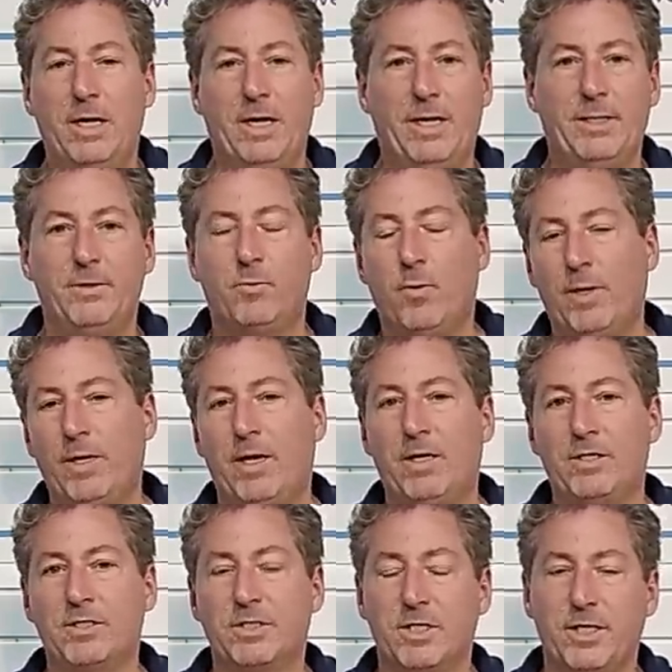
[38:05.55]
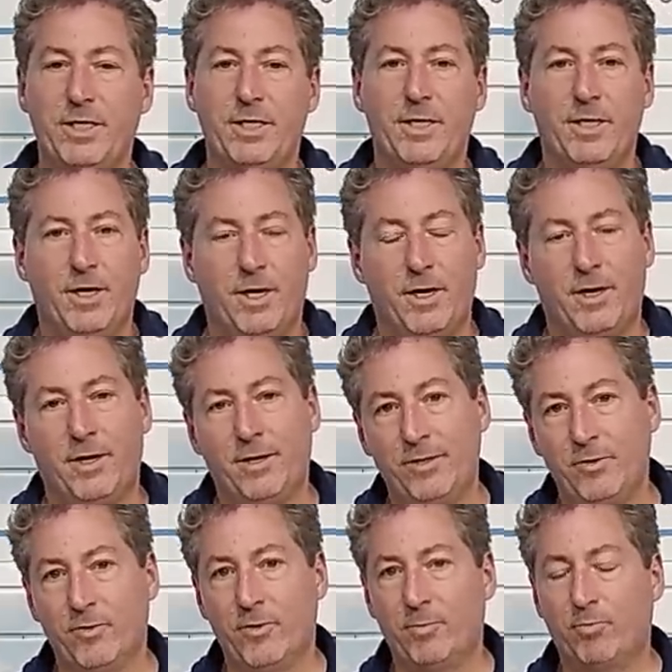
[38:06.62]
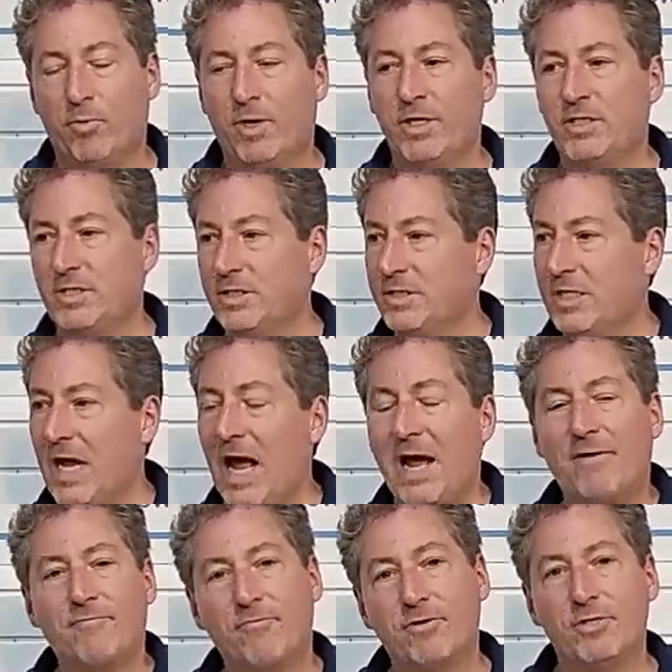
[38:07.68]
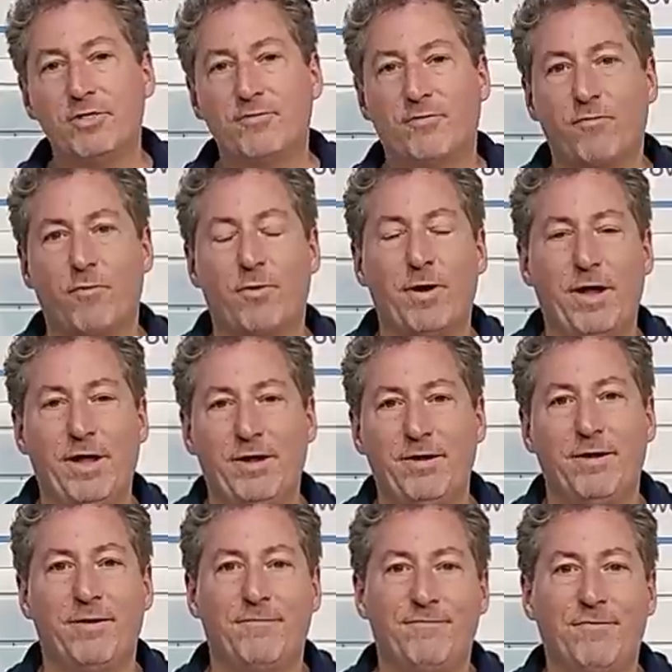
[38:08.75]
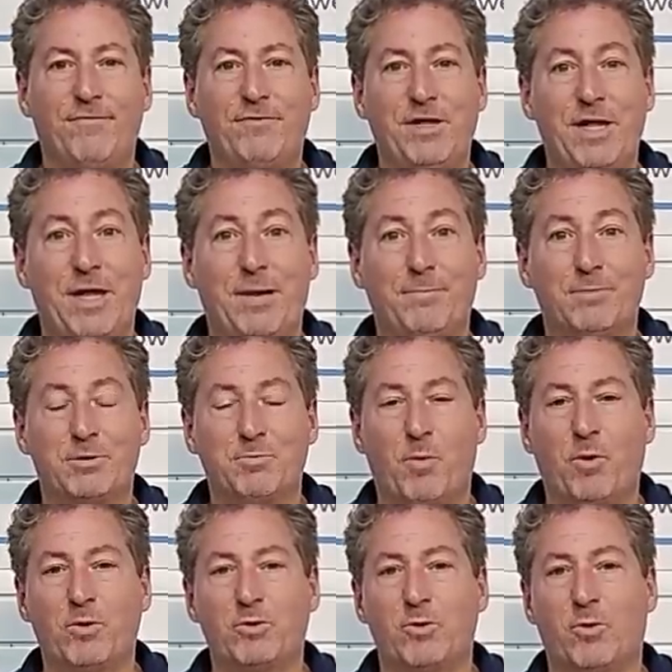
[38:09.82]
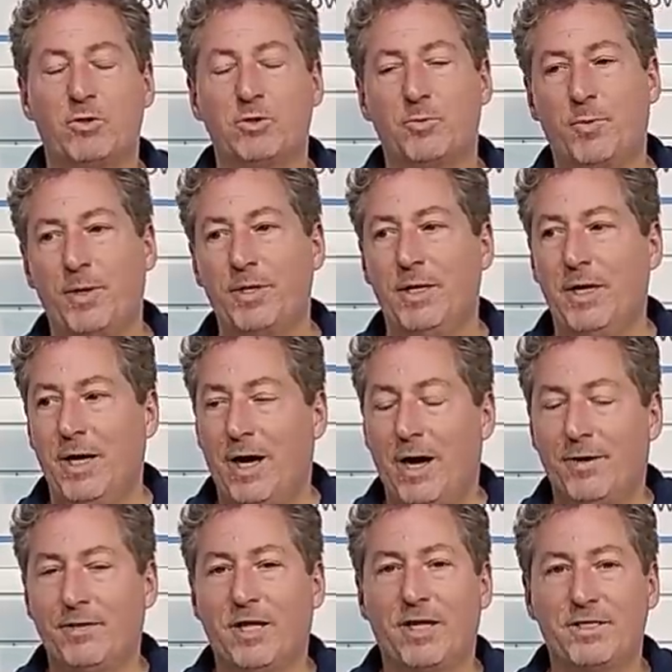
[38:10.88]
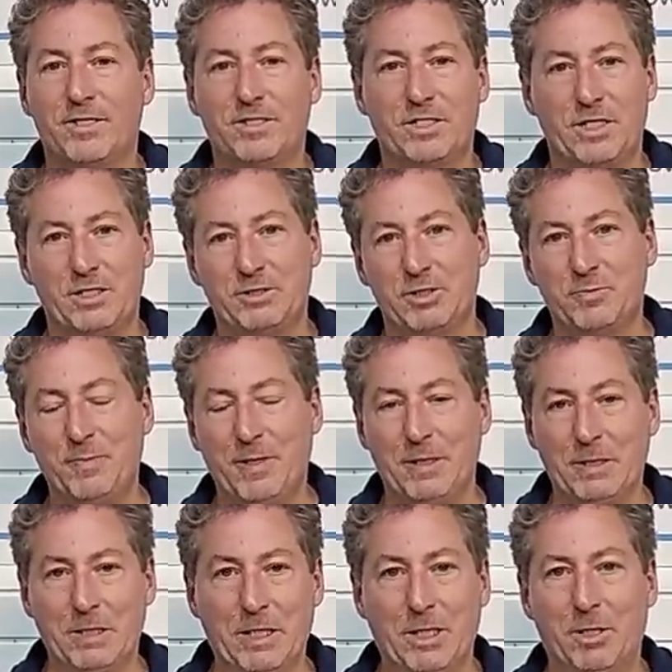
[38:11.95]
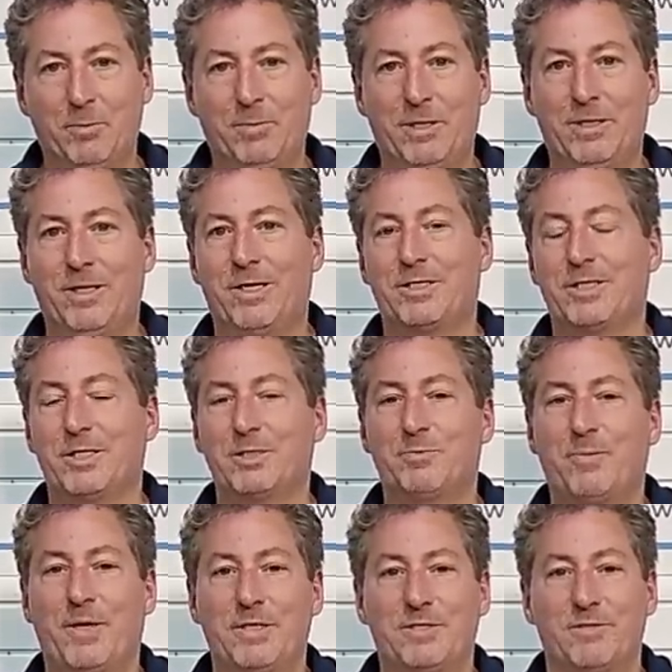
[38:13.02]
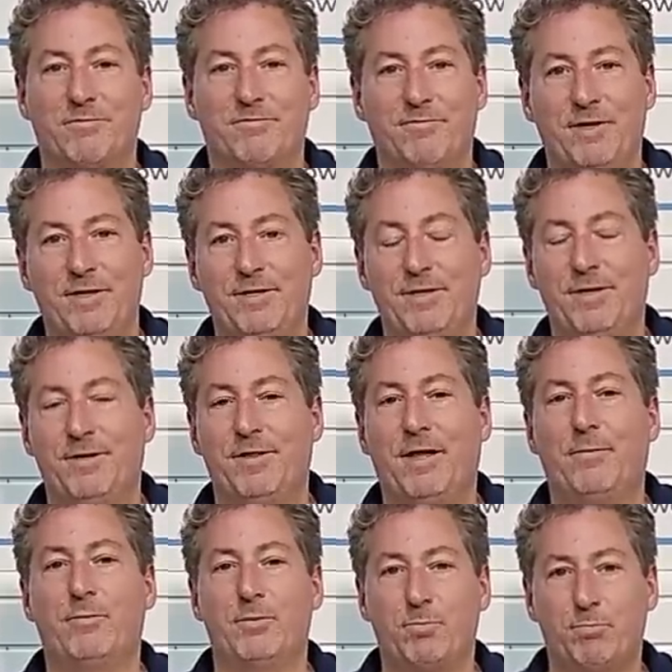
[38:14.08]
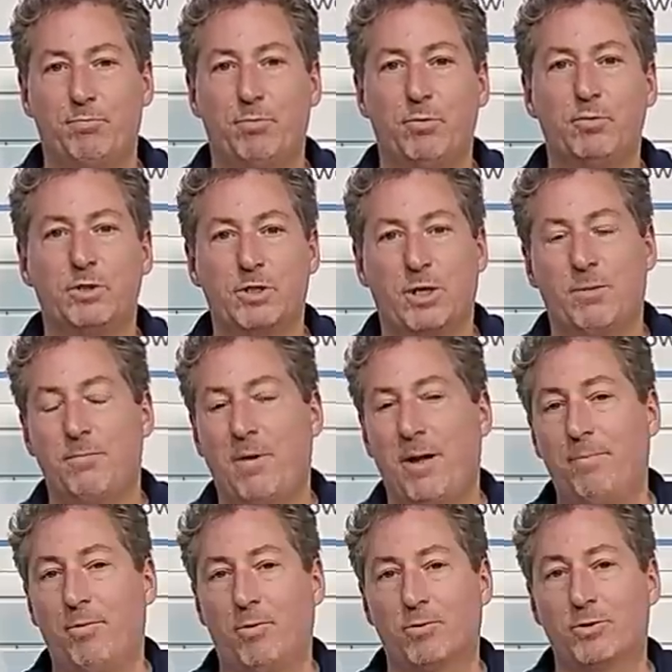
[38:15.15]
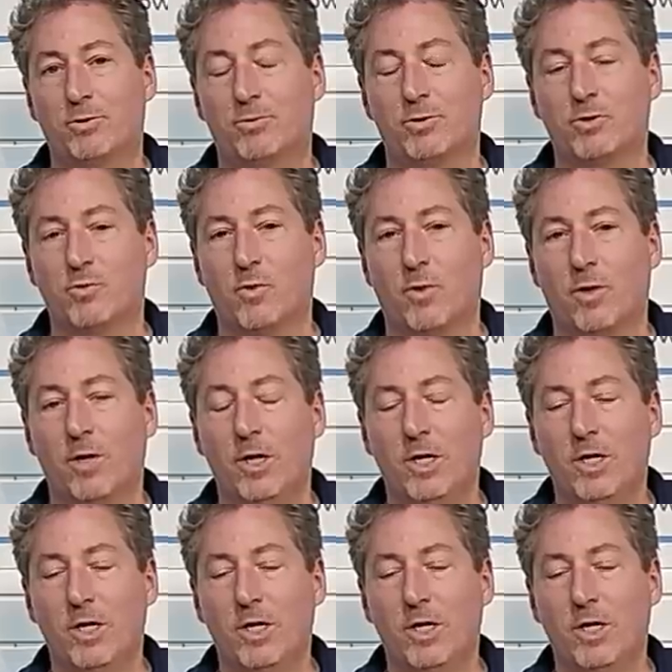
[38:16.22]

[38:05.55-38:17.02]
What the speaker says: And quite honestly, I know the price is average for a 50 amp smart charger, but I'd like to see it just be a little bit less expensive. And that would boost up my personal score.